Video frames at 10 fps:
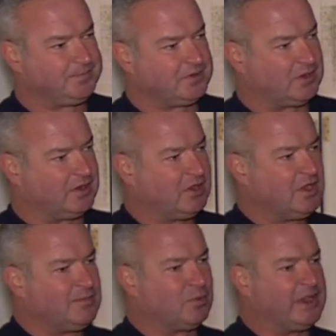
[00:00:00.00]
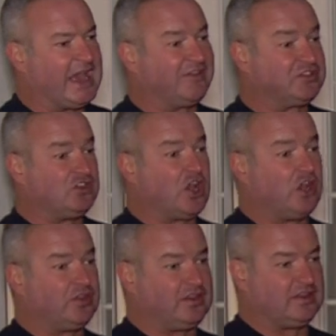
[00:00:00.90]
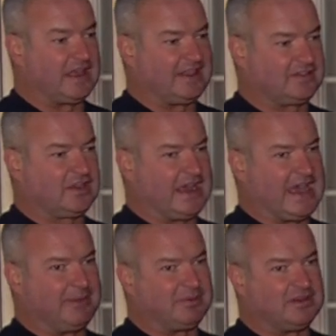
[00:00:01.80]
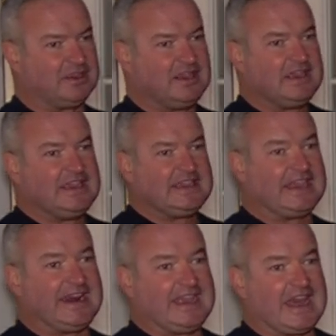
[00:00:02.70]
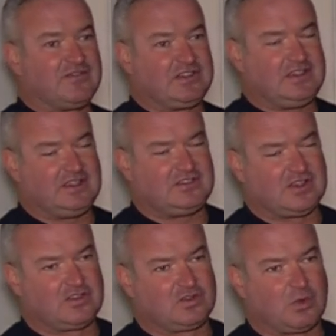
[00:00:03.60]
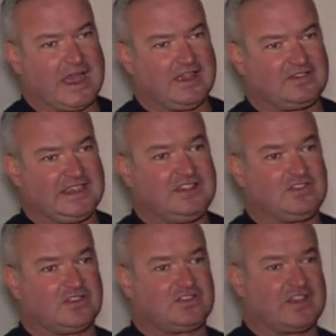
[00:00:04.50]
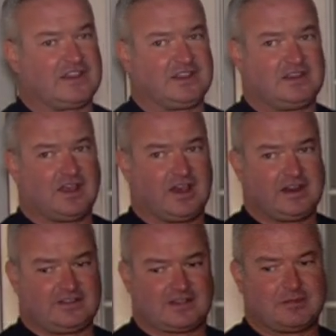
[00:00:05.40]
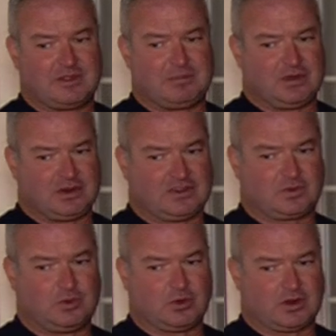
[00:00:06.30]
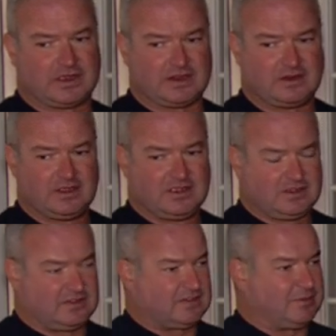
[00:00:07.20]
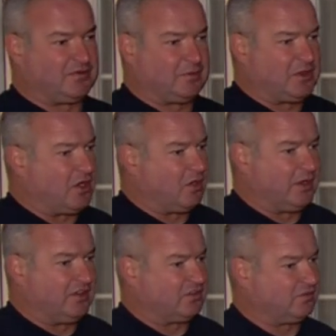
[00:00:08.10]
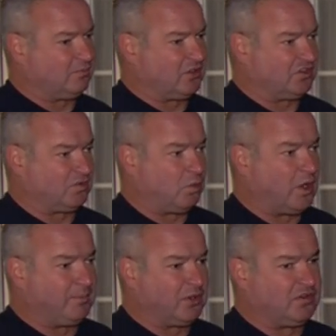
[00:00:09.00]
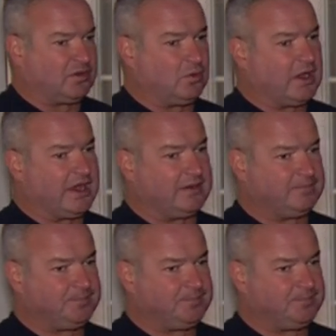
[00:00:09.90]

All right? But we have to know that that's going to happen. Getting out of each other's way is easier said than done in some of the buildings we work in because some of them the hallways are, are, just one person wide.